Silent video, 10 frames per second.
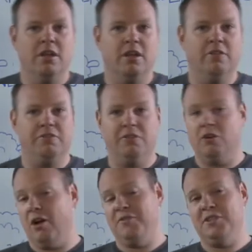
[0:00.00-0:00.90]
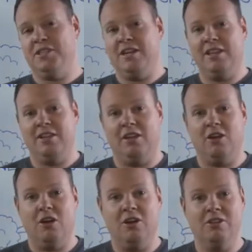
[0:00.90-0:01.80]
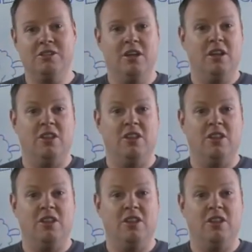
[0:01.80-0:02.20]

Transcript: If your office is anything like ours,